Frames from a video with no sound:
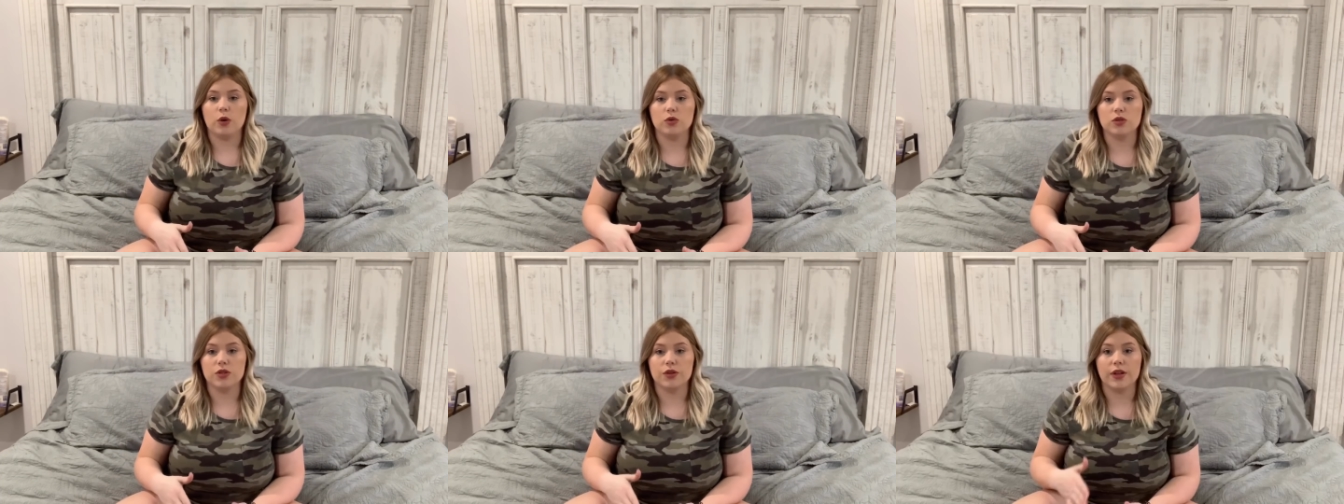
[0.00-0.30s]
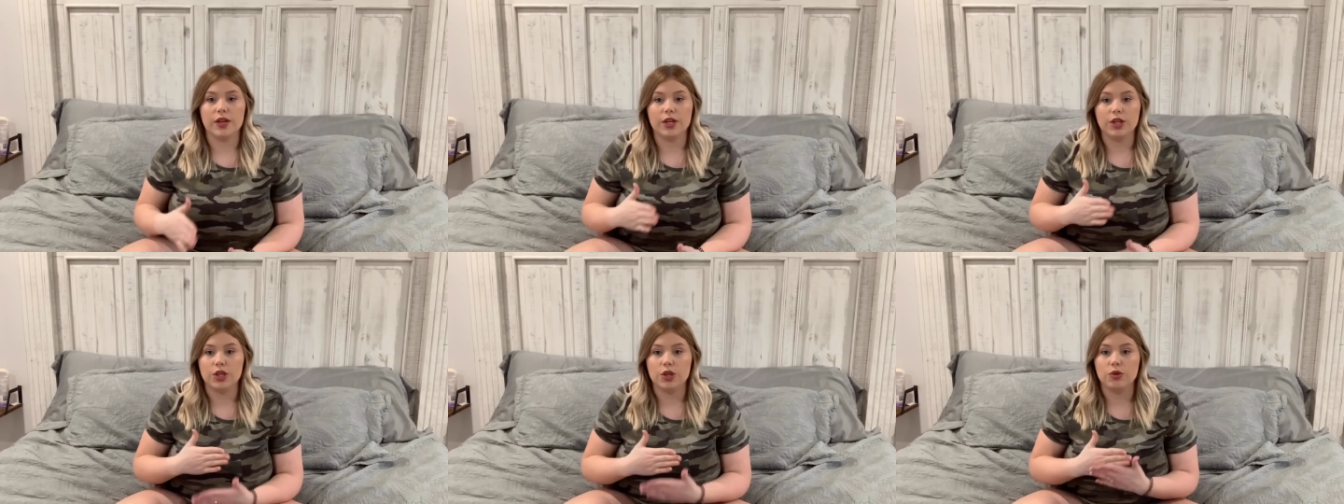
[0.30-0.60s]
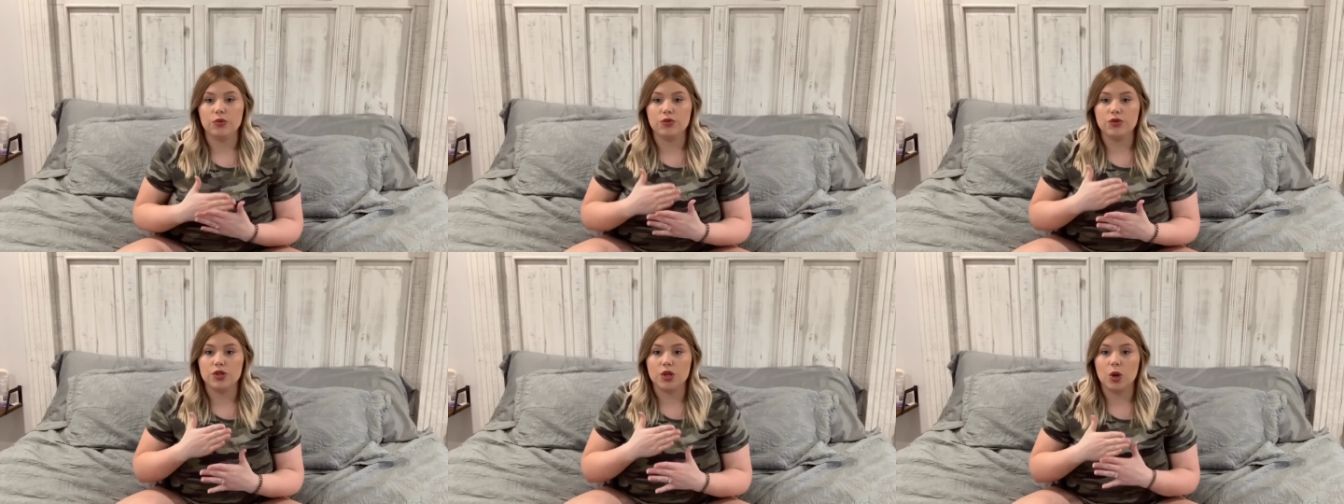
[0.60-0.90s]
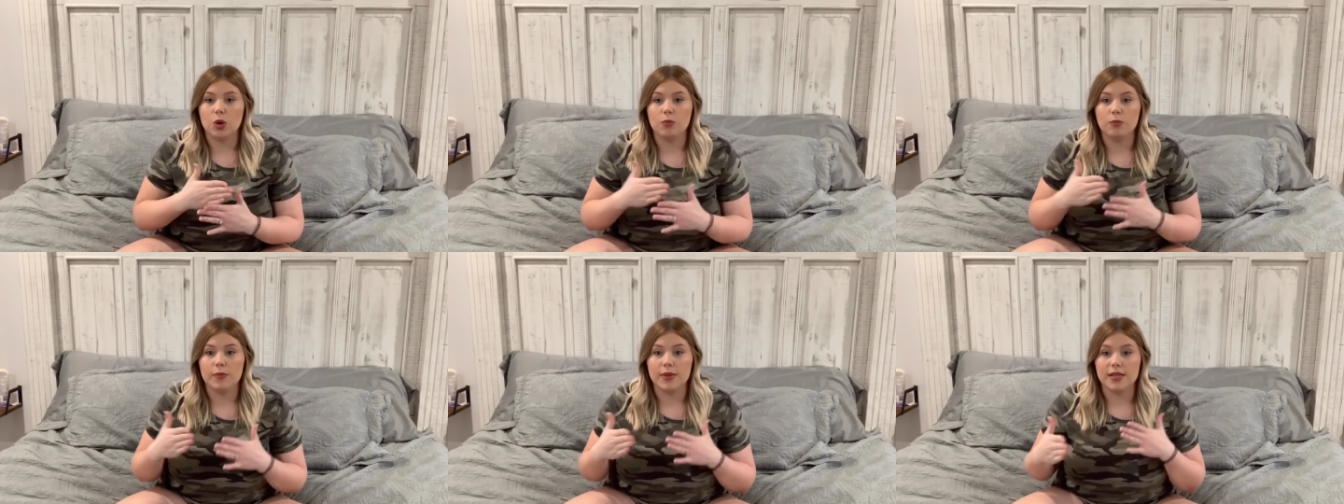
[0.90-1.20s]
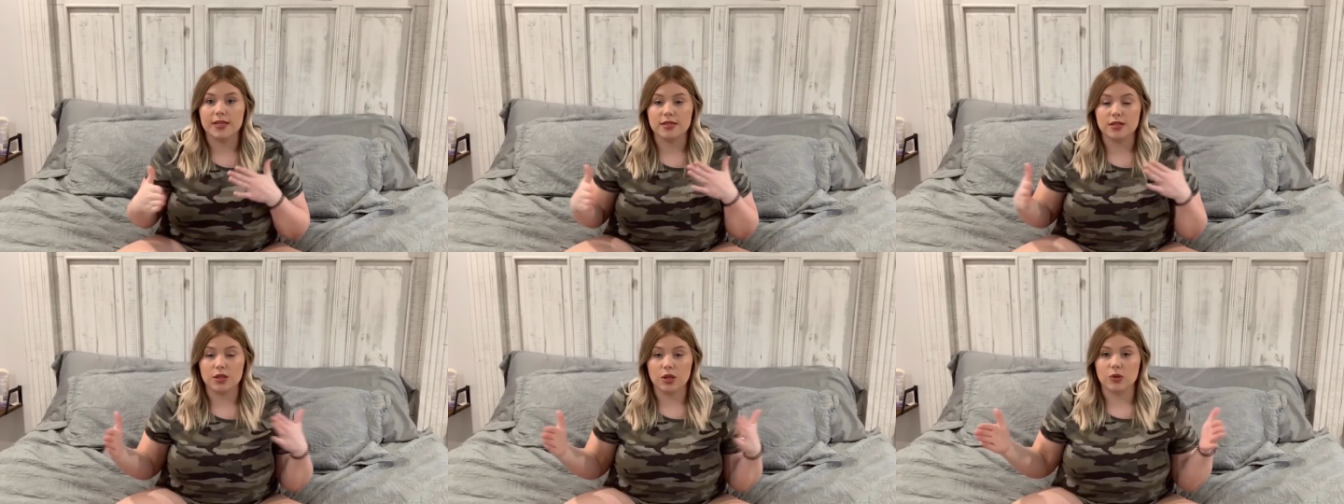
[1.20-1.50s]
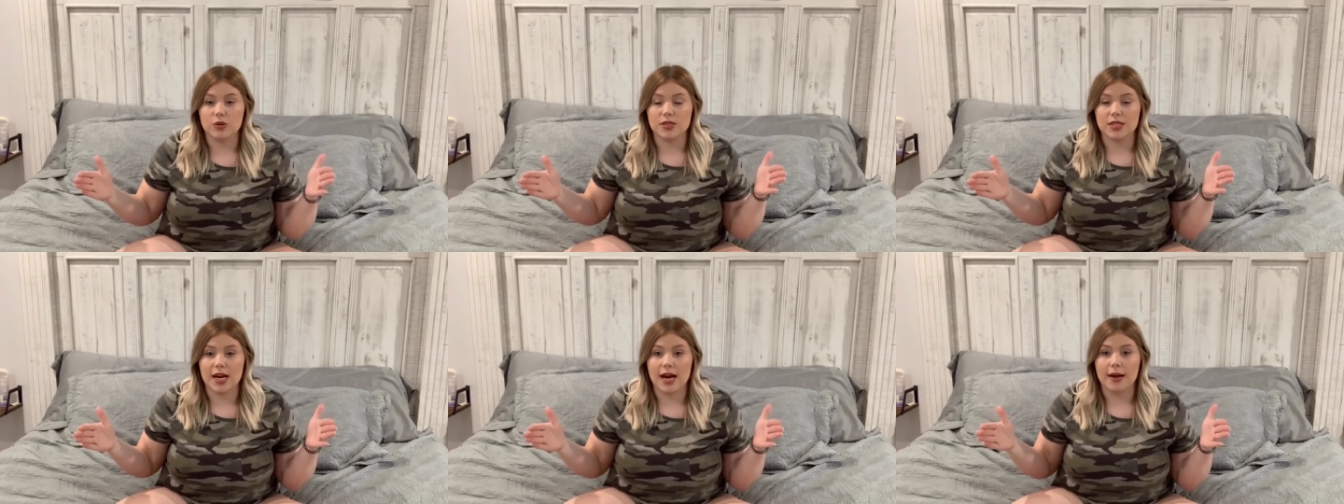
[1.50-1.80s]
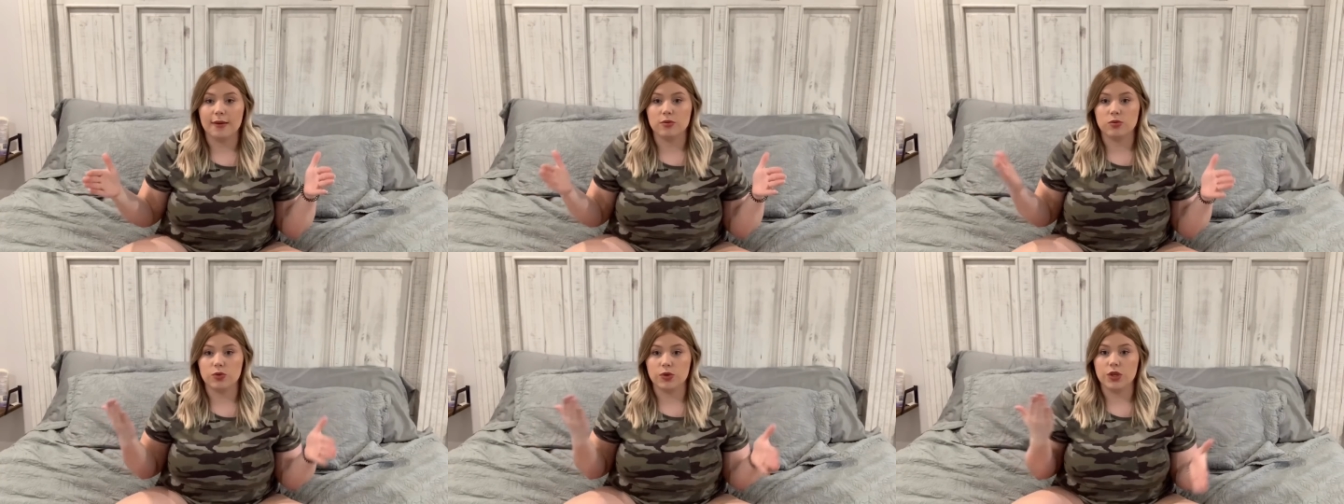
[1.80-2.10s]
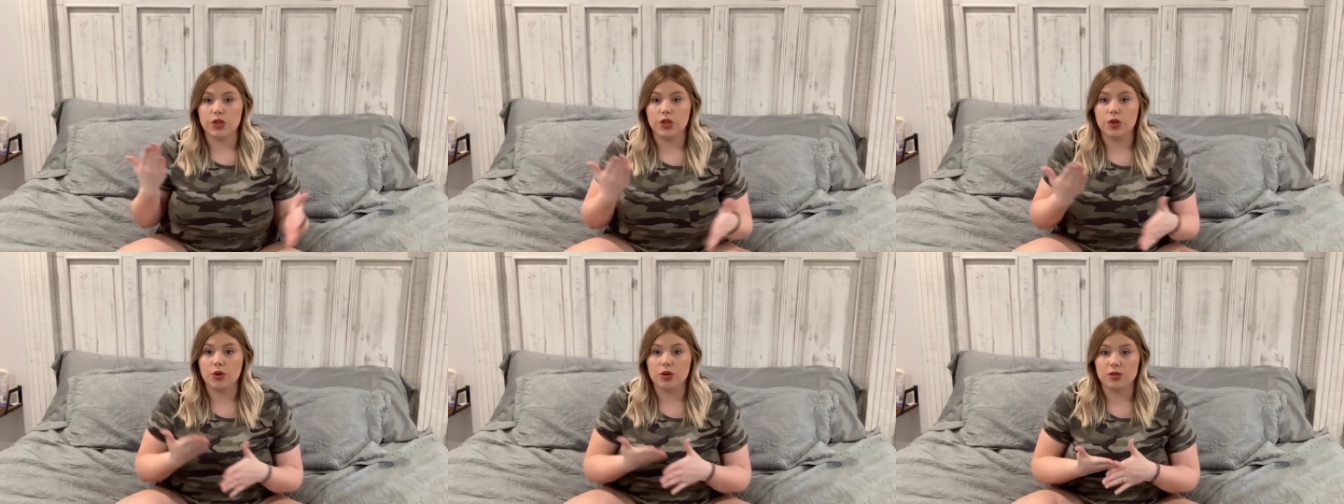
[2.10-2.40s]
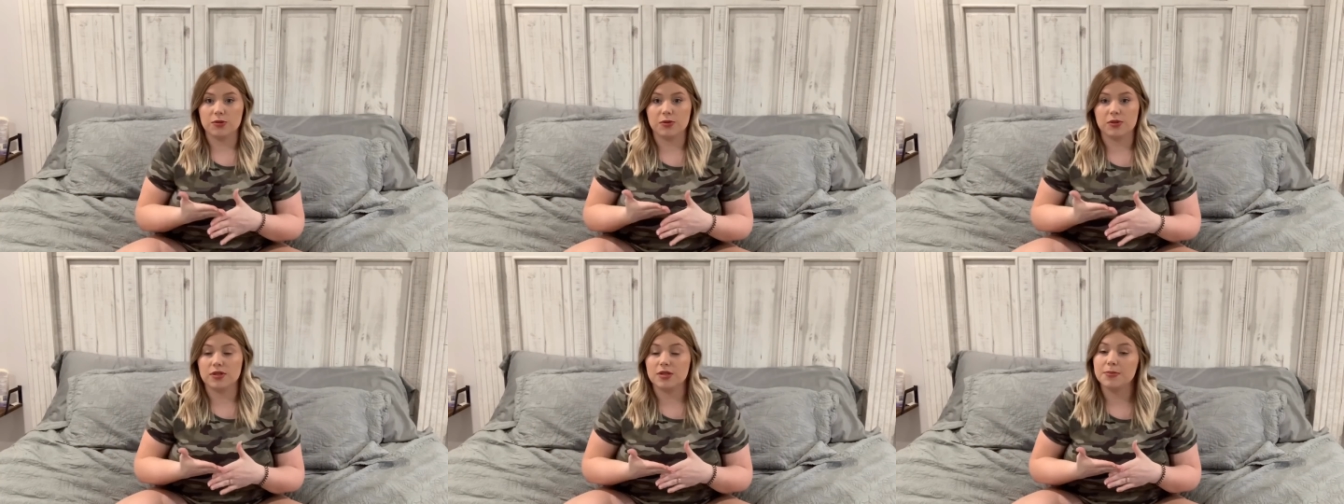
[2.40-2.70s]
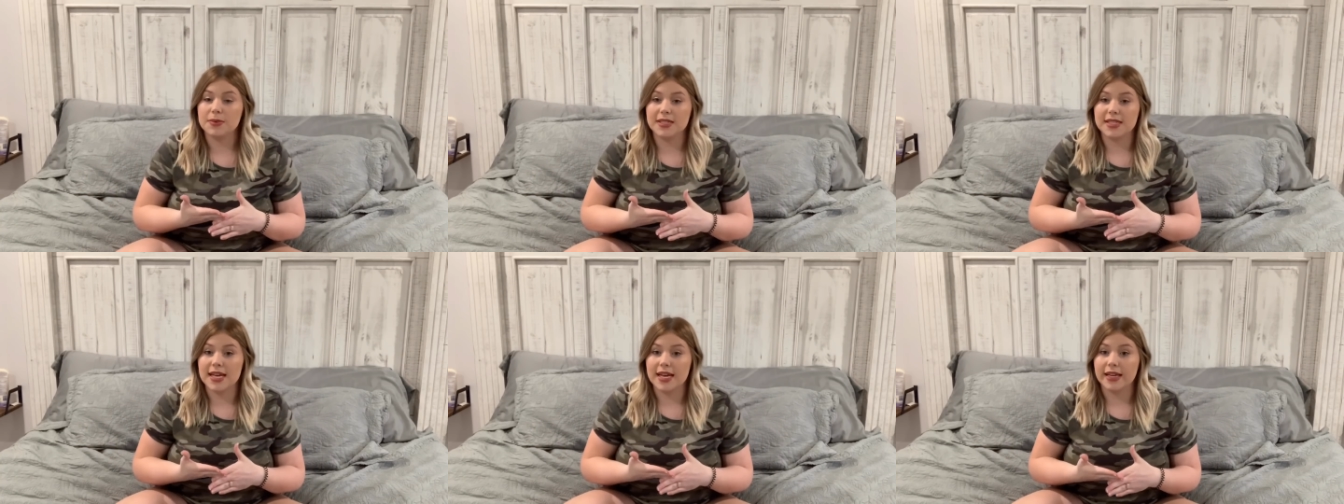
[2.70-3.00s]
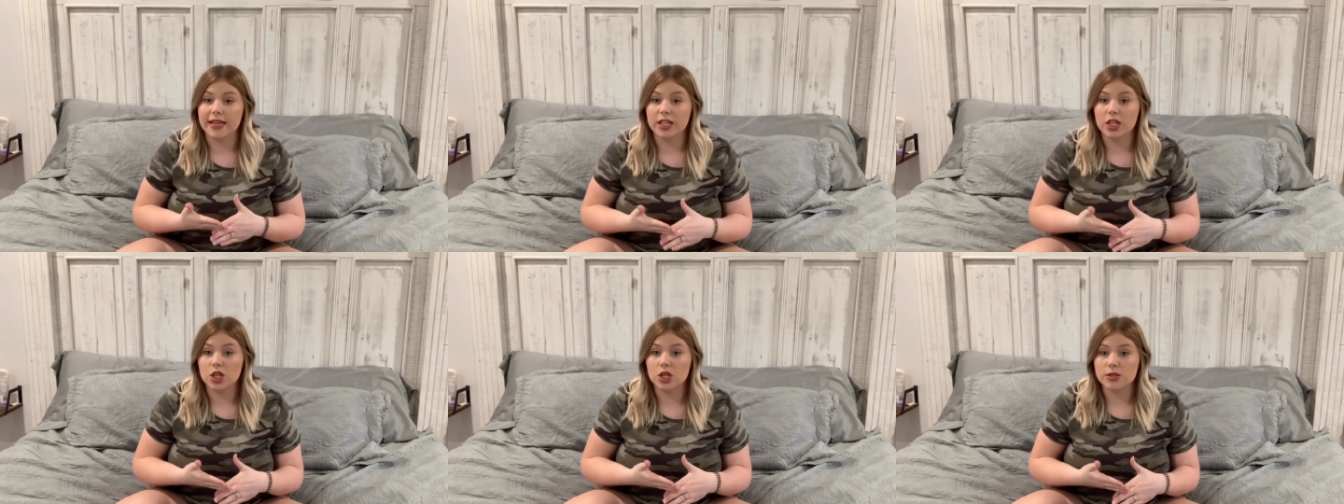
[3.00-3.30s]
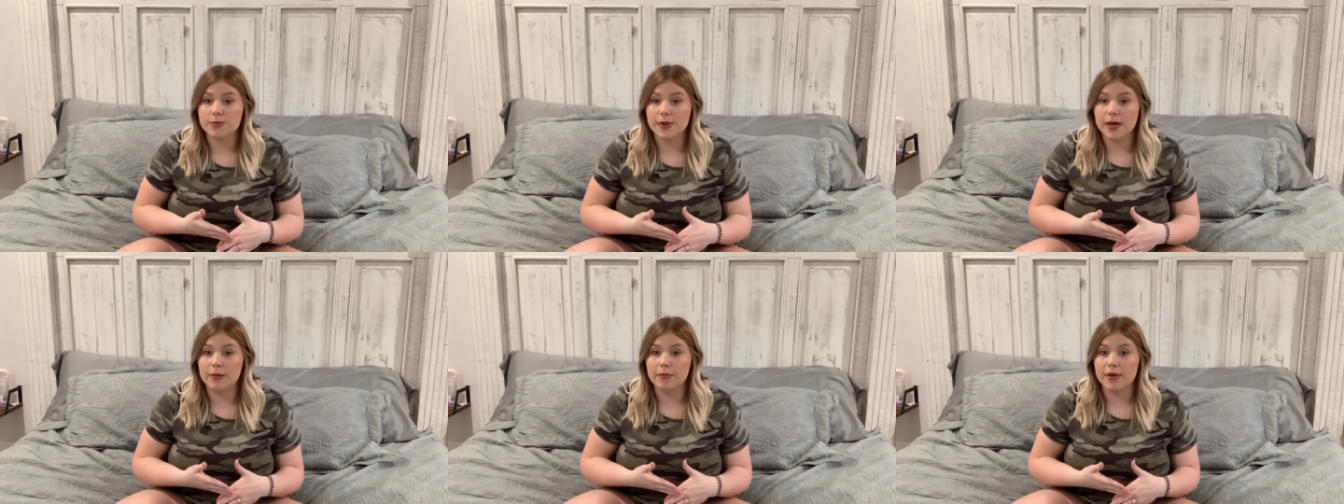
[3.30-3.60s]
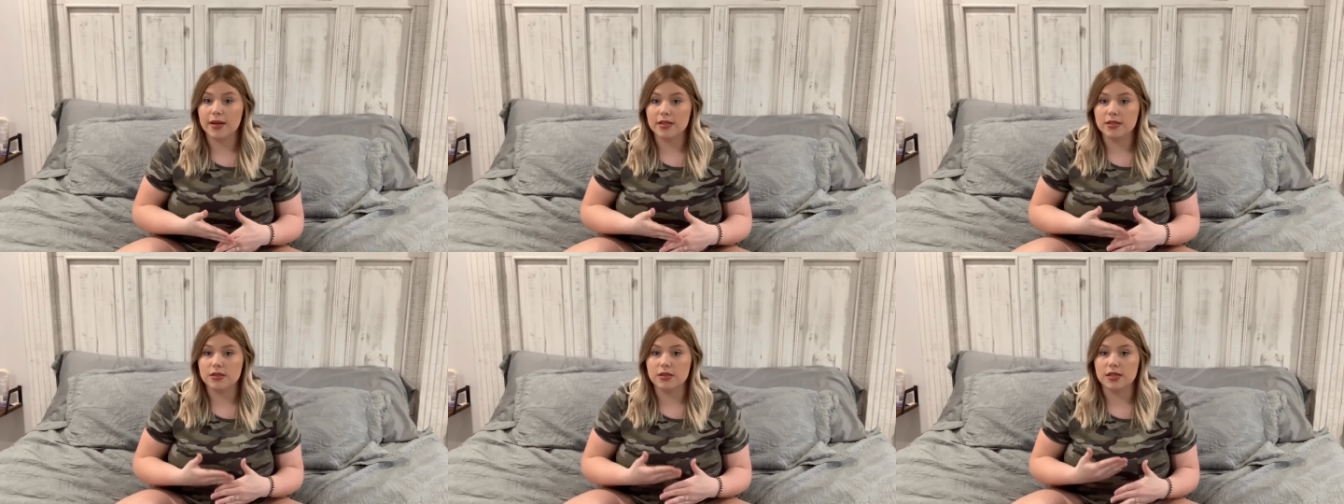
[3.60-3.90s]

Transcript: so that you don't miss those times when you are supposed to be taking those pain meds